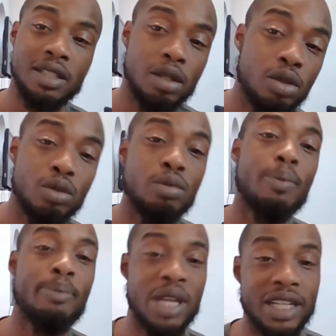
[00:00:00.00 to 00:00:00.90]
two
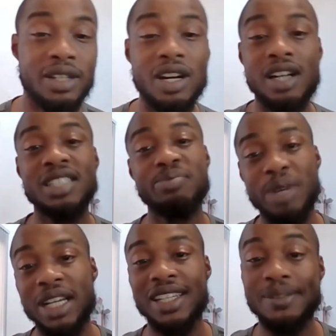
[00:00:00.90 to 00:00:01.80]
Big Dogs
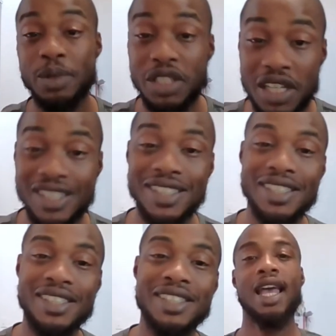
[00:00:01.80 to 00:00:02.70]
button-up
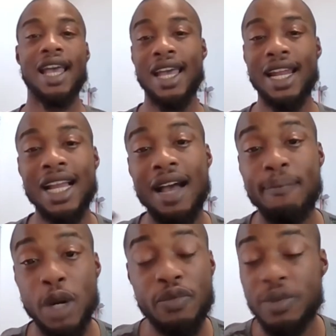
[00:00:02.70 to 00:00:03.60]
shirts, and I got
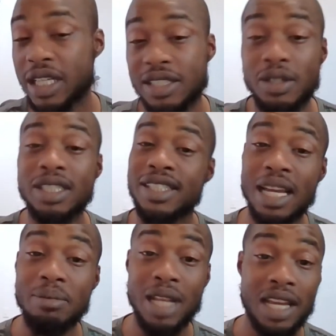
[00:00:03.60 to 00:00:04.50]
both of these on the
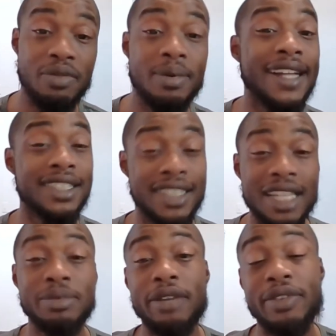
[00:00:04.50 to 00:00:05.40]
same day from that
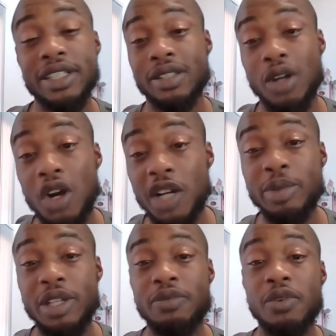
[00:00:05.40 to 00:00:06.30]
same Salvation
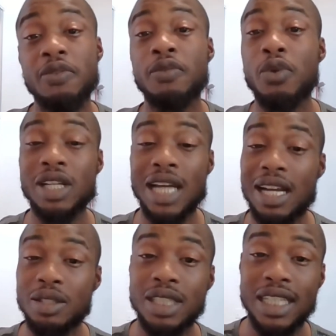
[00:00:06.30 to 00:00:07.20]
Army for
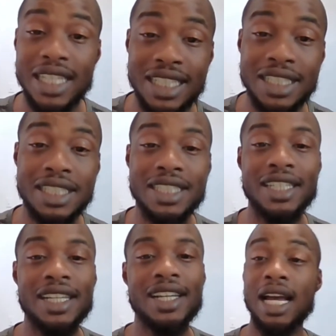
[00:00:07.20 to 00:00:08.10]
$4 each.
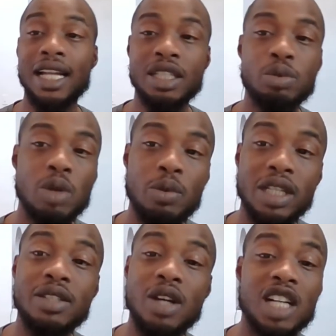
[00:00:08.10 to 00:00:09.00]
And this one with
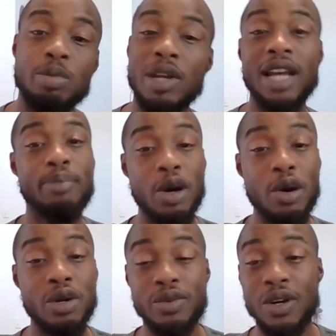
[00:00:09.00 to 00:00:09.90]
the dogs playing
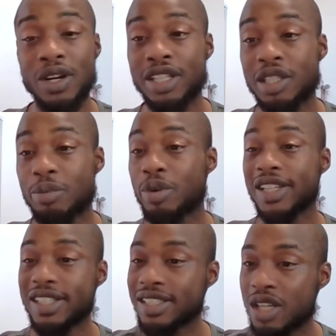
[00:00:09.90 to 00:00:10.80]
poker on it, it's a
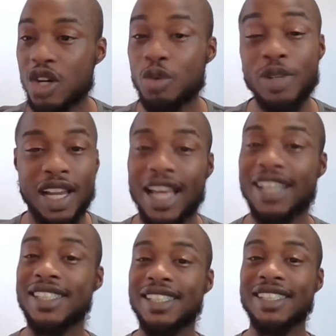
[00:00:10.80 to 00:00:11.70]
pretty dope
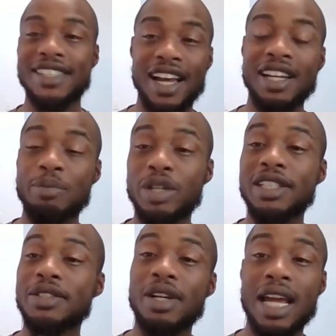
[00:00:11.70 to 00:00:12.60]
classic design. I'm pretty
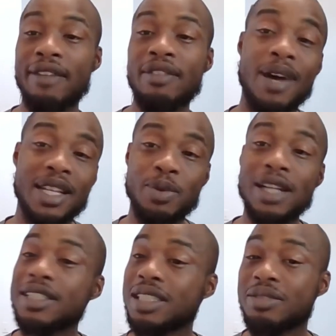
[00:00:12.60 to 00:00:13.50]
sure everybody
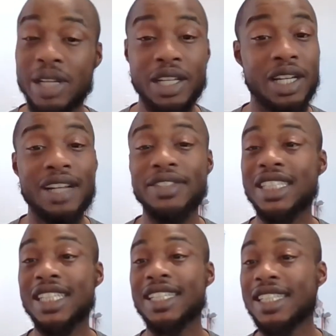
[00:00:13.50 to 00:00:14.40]
watching this video has
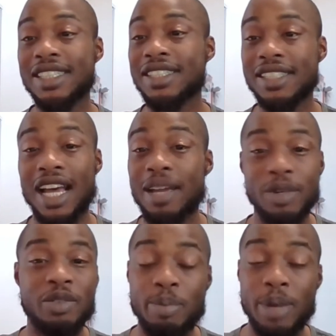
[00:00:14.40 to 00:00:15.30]
seen this type
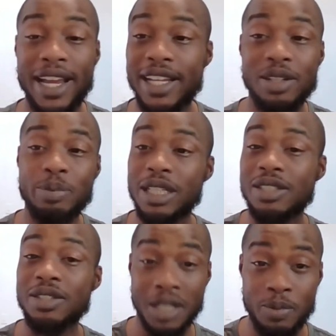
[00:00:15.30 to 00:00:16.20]
of painting or
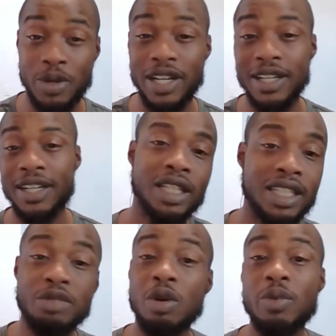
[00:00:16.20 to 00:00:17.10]
picture somewhere, but
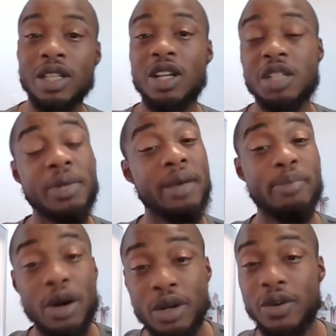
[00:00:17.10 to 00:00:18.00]
this one with the dogs playing
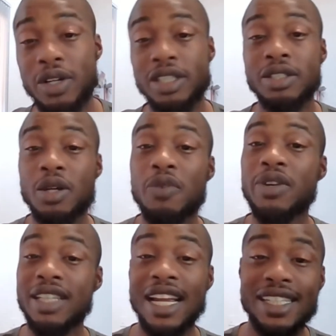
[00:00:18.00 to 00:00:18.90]
poker on it sold
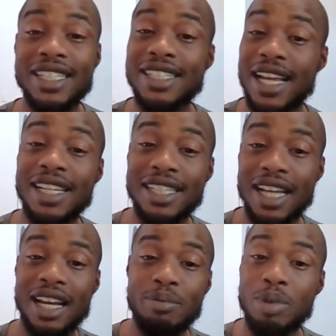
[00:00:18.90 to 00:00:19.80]
for
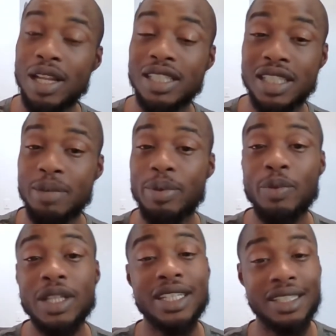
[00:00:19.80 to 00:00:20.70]
$19.99 plus shipping
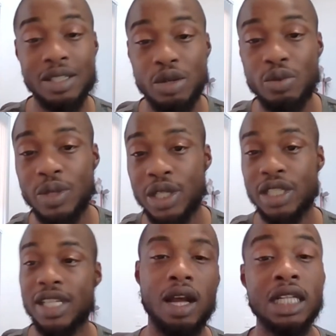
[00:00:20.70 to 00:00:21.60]
within 2
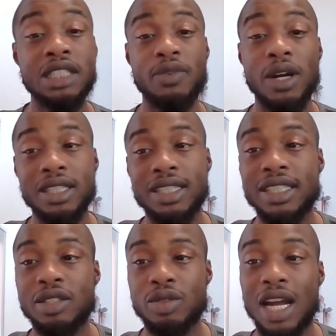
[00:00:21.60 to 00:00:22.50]
weeks. And as far as
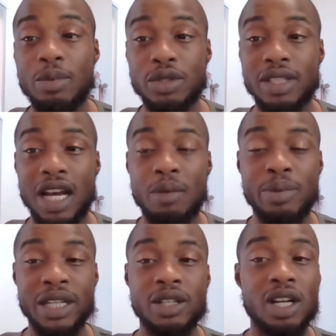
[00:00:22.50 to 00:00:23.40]
this tribal style
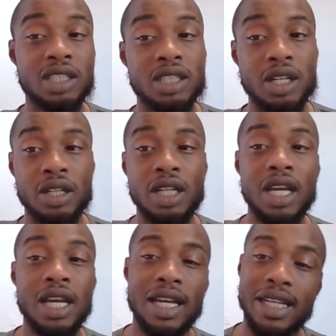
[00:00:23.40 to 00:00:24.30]
Big Dog shirt,
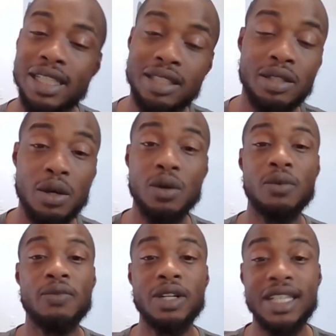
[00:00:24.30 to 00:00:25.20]
it
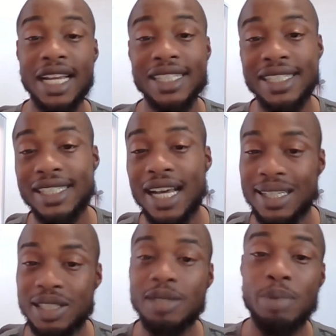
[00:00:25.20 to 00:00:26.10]
sold for
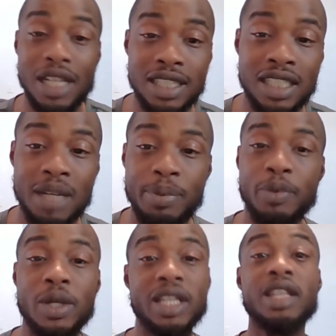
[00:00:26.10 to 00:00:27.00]
$19 plus
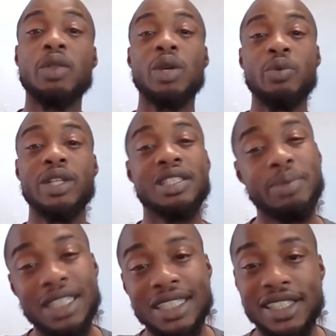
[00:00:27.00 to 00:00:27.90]
shipping within 3 weeks,
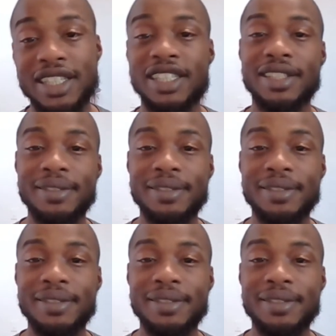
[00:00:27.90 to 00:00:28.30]
me estimate.